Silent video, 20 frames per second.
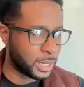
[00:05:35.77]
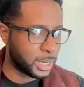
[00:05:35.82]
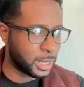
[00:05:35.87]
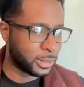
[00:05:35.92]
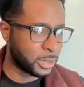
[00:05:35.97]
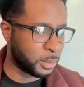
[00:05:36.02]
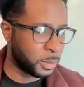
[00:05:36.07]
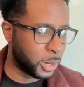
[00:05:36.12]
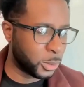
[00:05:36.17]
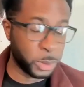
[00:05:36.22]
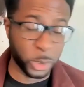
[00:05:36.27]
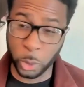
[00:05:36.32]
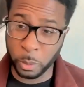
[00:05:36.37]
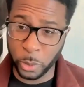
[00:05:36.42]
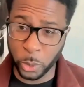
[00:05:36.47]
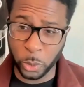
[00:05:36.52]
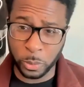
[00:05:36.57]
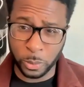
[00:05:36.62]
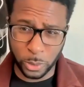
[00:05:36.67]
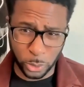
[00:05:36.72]
come on. But
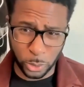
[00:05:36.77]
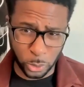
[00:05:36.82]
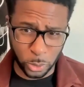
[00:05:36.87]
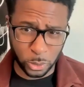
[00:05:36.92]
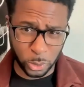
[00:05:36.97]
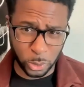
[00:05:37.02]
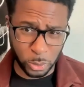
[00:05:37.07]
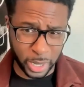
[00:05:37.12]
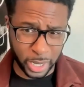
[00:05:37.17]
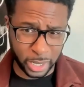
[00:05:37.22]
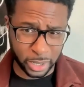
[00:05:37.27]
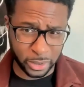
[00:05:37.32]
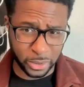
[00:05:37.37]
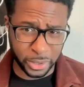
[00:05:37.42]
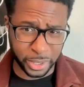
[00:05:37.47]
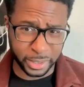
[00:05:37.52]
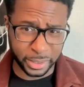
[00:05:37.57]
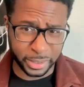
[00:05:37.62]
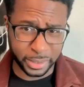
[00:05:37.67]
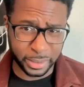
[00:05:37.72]
who making the
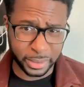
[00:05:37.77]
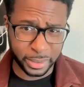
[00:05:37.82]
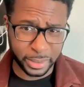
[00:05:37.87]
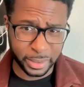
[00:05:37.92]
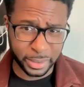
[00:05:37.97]
greens?